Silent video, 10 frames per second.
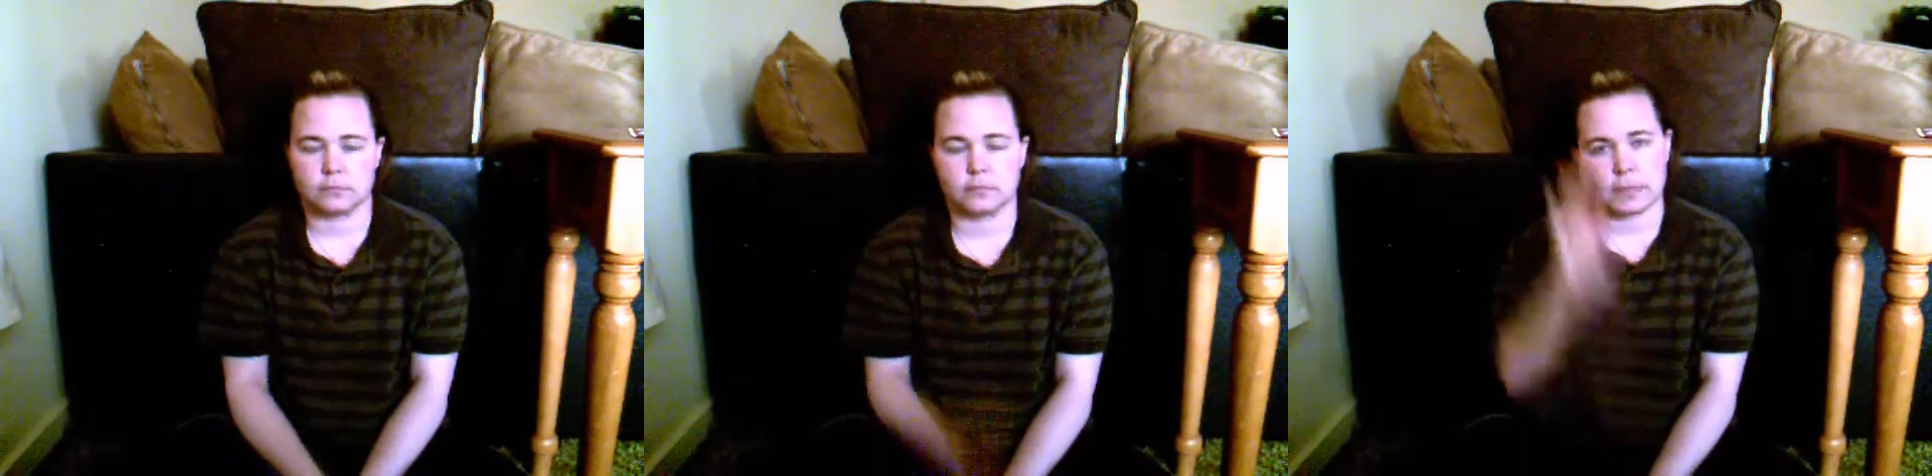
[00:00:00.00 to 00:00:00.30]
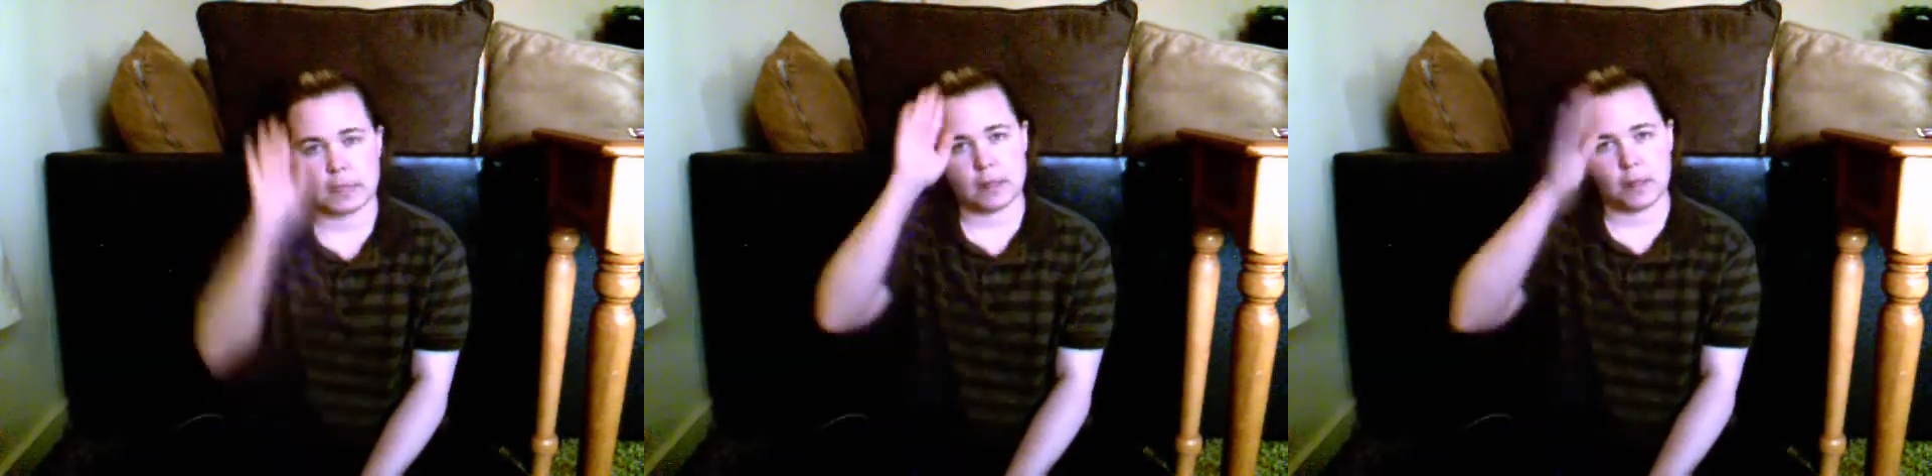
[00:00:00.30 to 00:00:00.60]

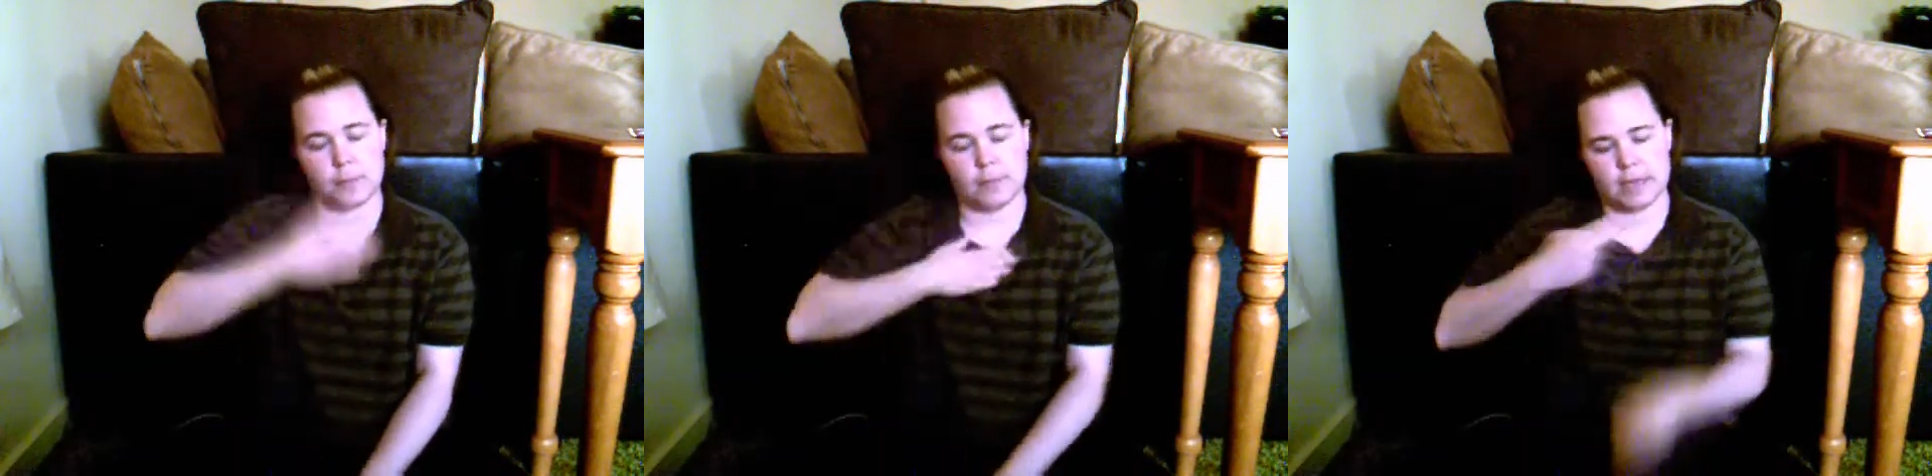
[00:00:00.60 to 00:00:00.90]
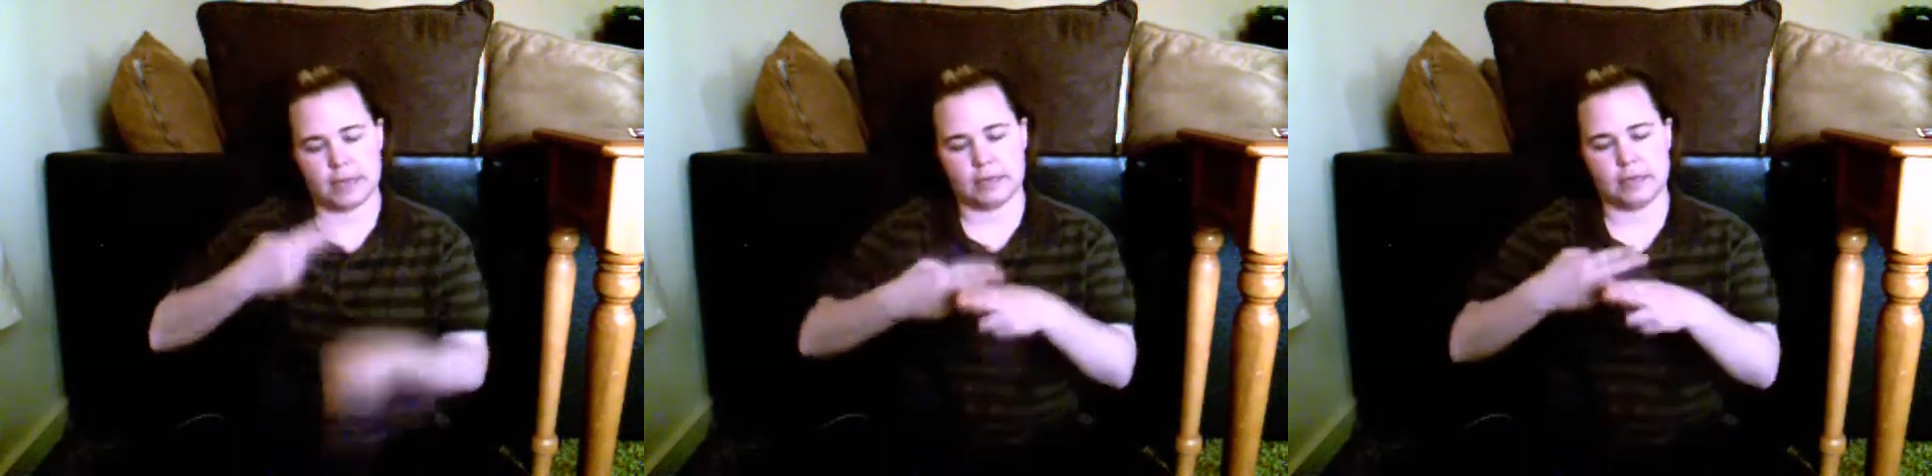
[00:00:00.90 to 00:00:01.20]
my name is
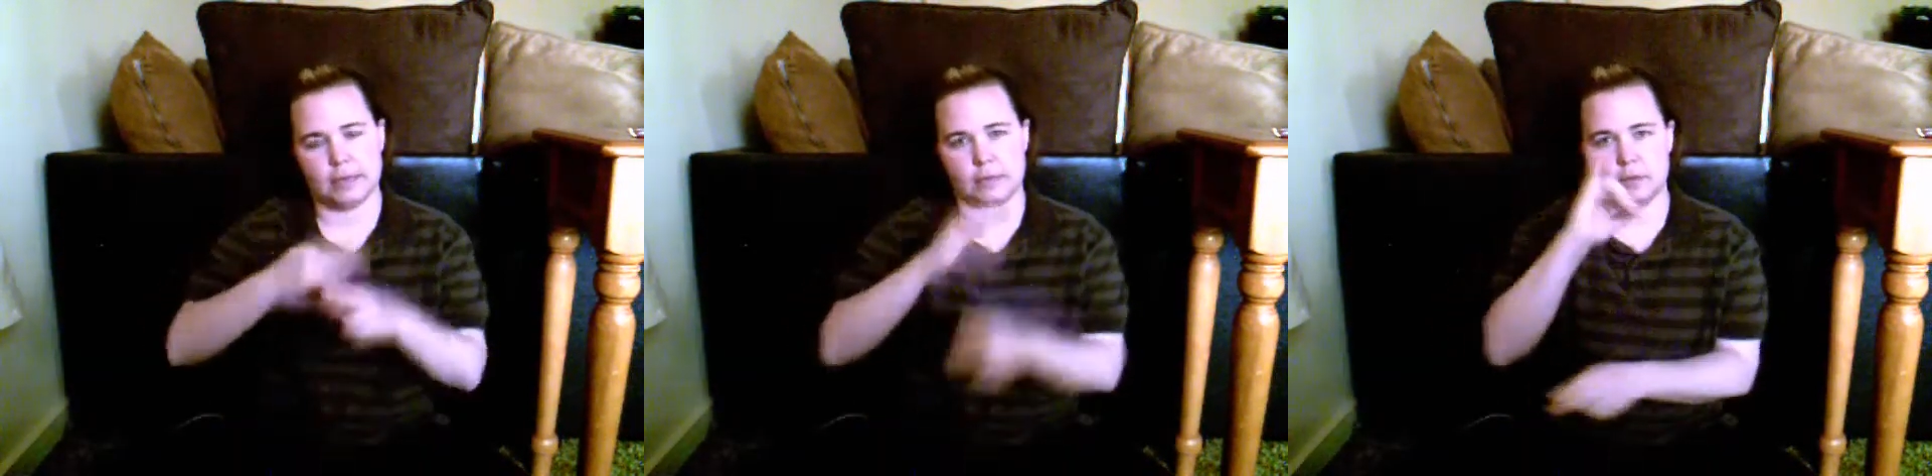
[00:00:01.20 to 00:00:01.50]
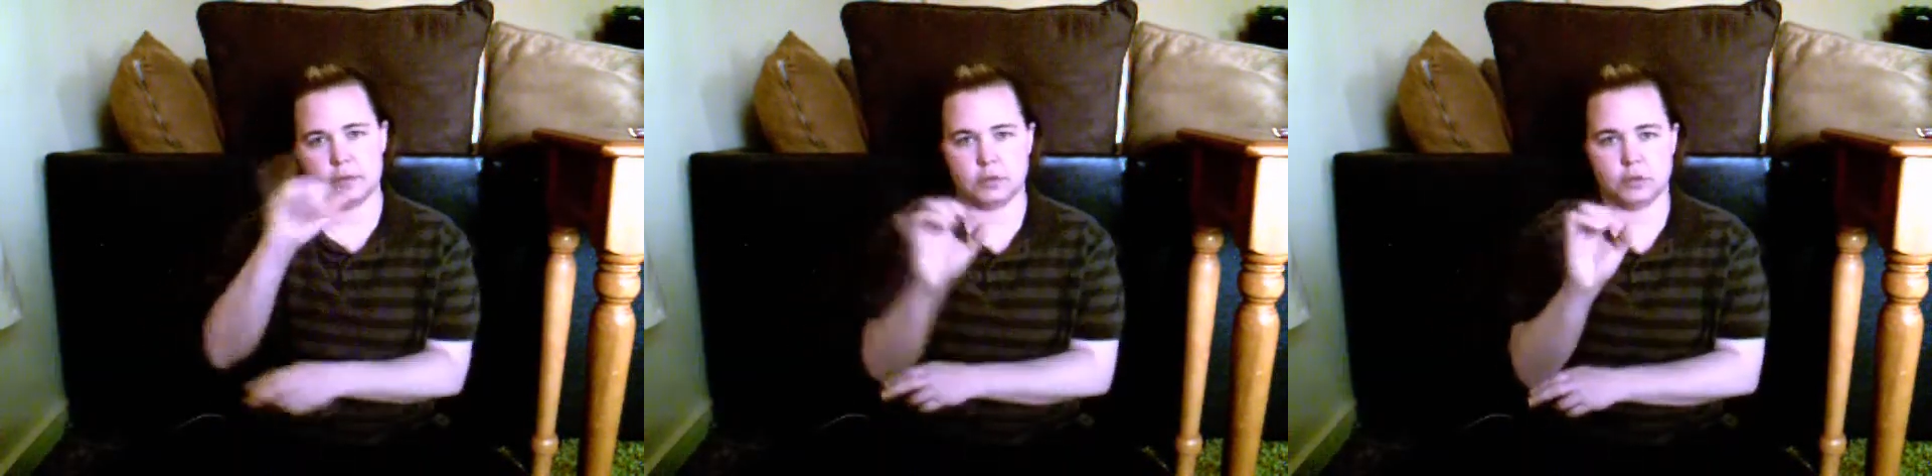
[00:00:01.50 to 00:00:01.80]
Jody.
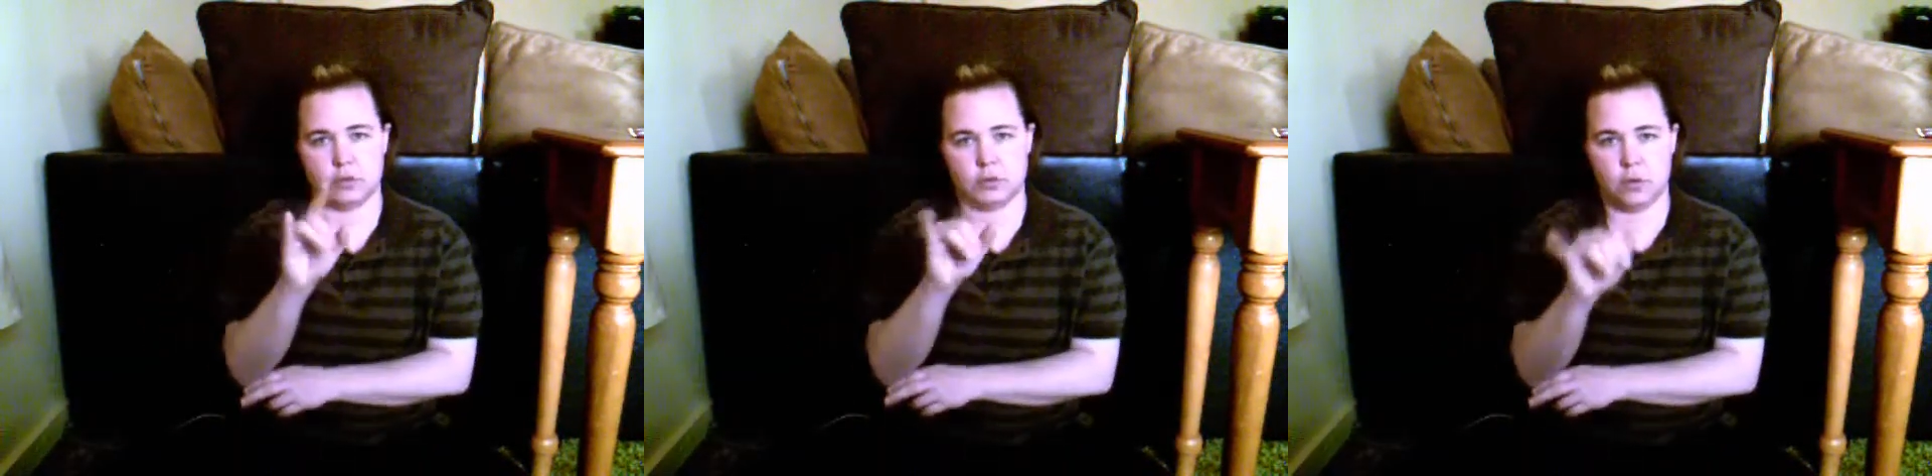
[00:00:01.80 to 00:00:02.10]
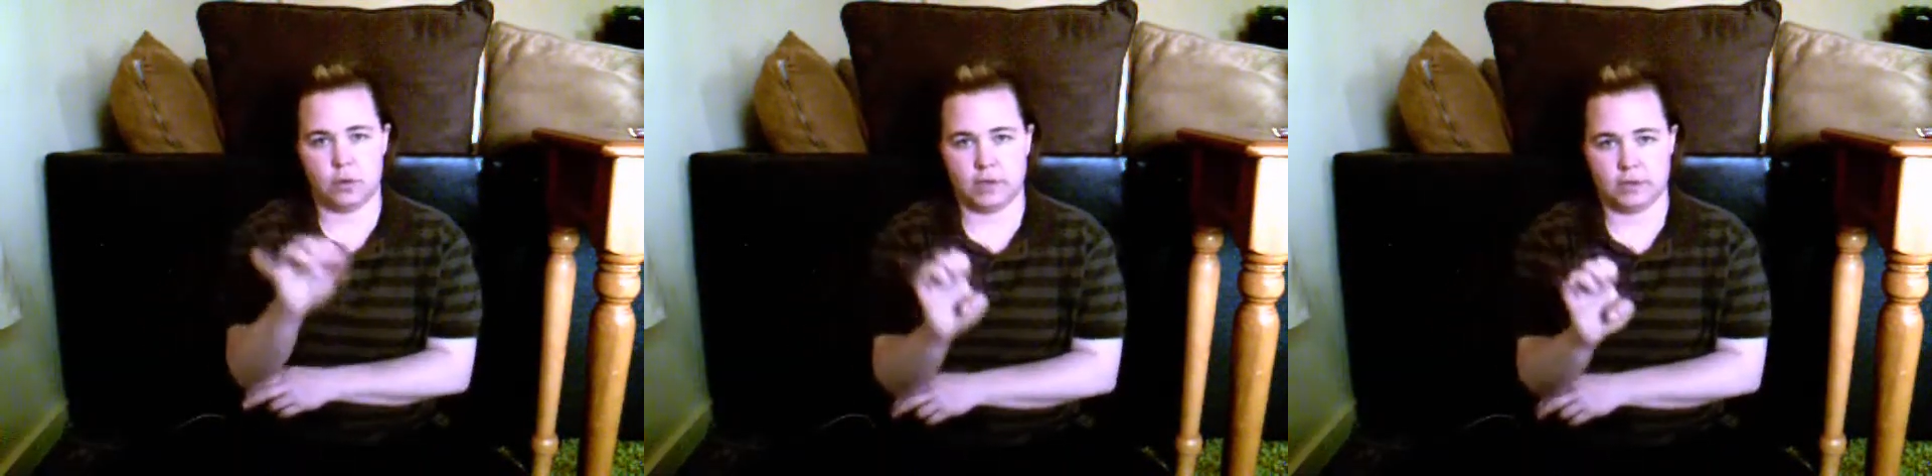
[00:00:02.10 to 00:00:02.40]
I
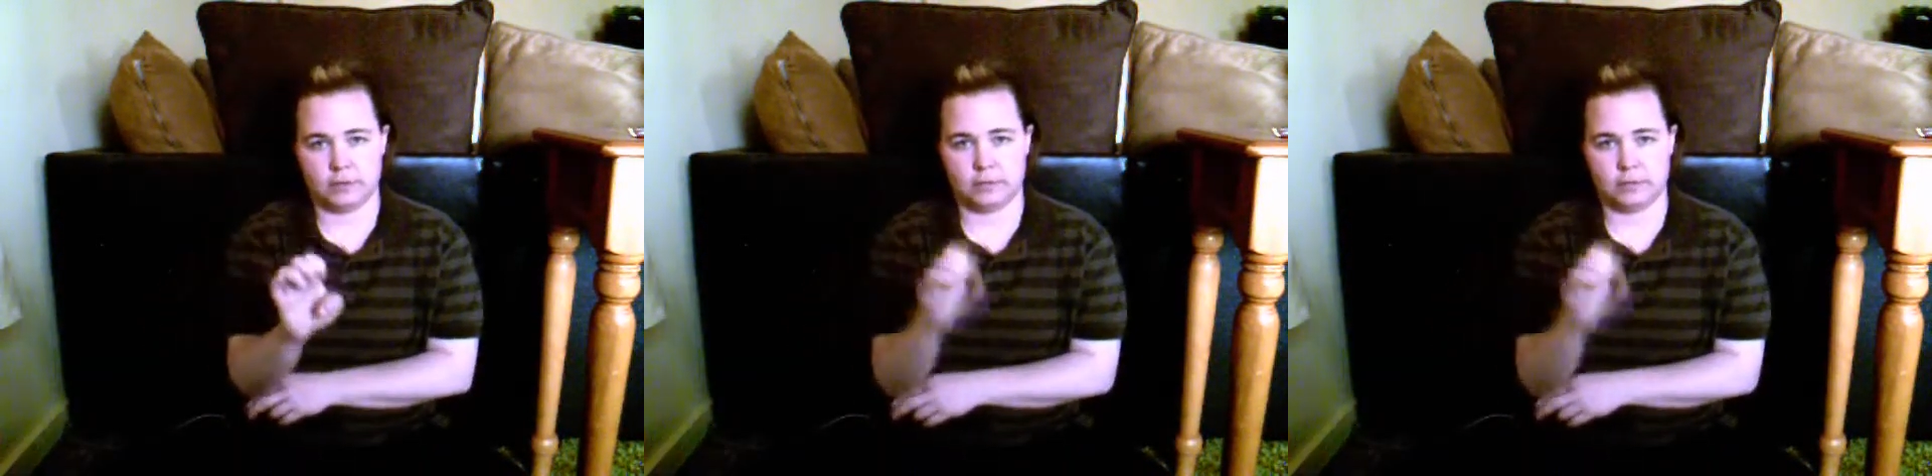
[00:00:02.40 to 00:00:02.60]
am here